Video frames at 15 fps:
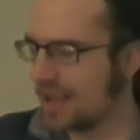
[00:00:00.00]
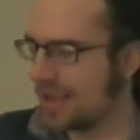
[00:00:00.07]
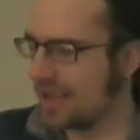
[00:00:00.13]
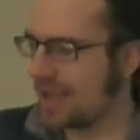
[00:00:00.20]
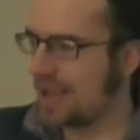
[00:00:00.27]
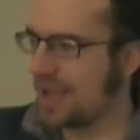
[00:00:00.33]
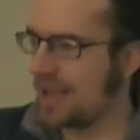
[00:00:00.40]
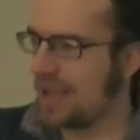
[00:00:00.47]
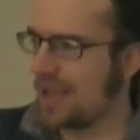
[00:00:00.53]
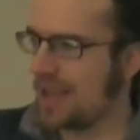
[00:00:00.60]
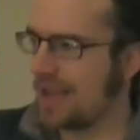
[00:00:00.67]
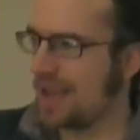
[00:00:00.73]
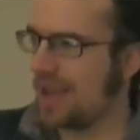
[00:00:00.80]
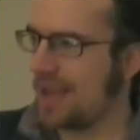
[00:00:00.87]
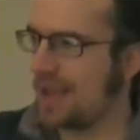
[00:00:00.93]

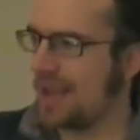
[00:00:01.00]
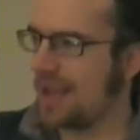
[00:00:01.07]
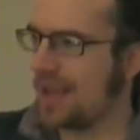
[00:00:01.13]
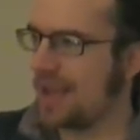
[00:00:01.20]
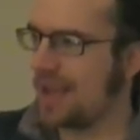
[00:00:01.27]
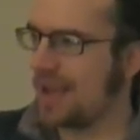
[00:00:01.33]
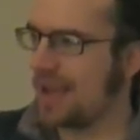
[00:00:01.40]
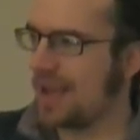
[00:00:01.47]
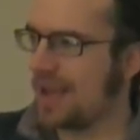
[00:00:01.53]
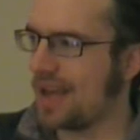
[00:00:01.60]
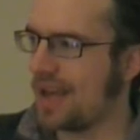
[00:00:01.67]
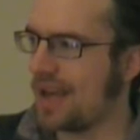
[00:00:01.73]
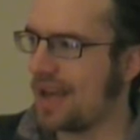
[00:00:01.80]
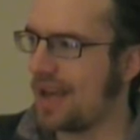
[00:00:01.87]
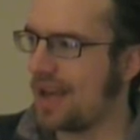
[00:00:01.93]

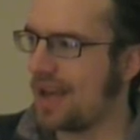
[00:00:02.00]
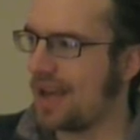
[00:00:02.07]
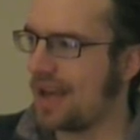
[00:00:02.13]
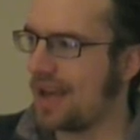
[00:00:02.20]
No one is speaking in this clip.